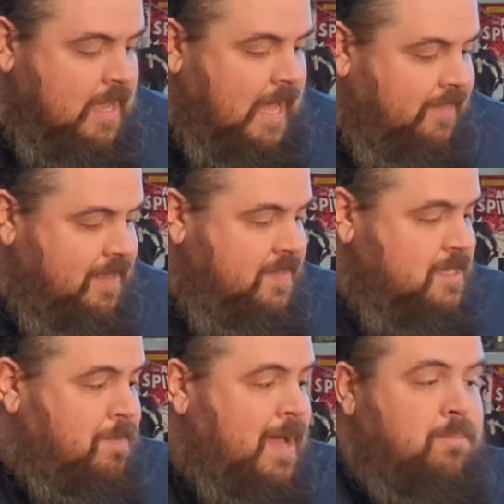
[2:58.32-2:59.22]
And then this
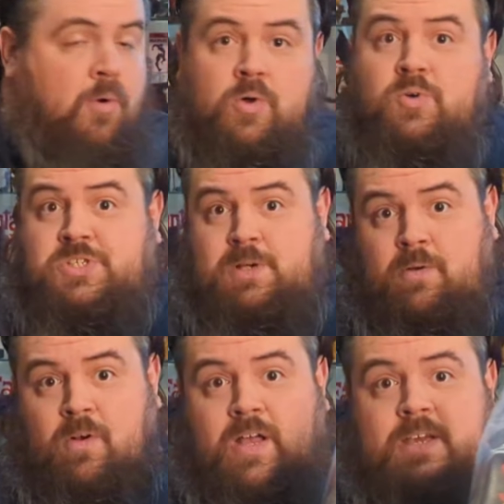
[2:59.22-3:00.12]
bad boy also
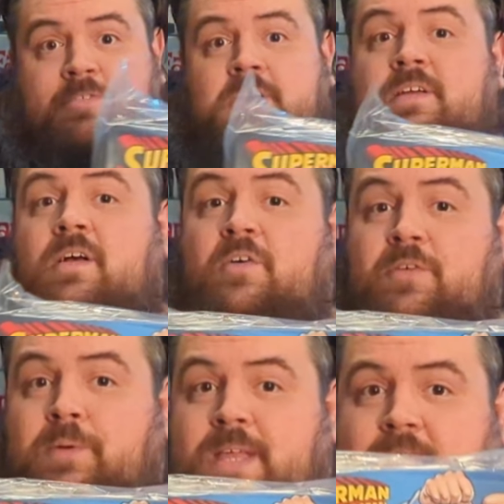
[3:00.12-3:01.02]
arrived over
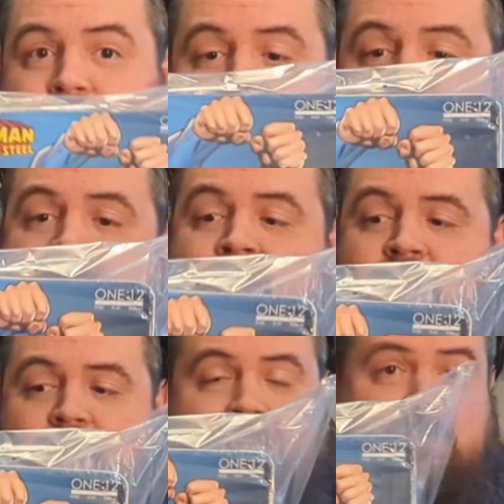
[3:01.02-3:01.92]
the weekend.
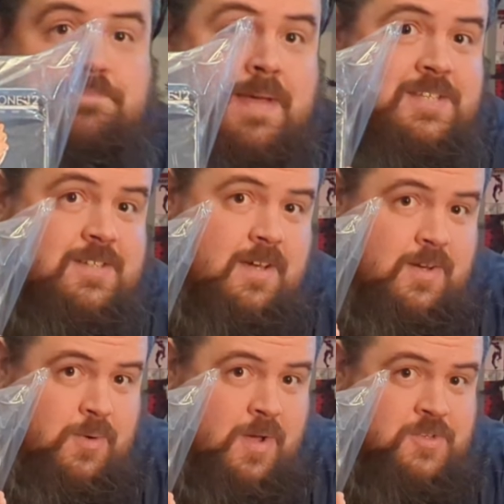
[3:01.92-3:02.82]
It is
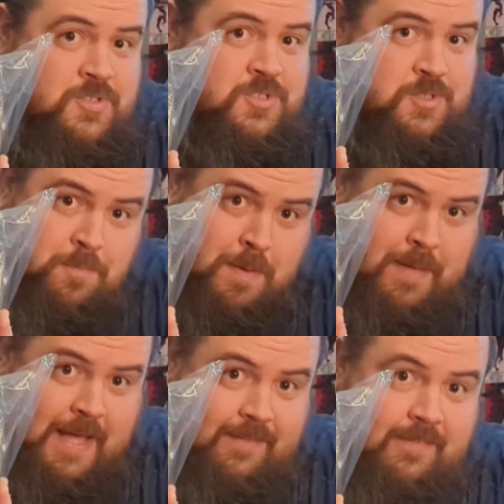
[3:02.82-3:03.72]
Mezco
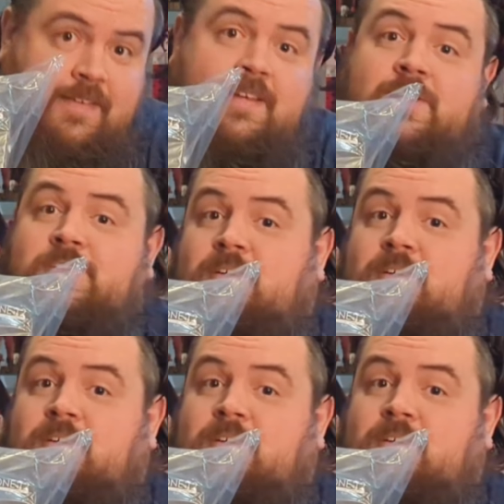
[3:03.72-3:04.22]
Superman. So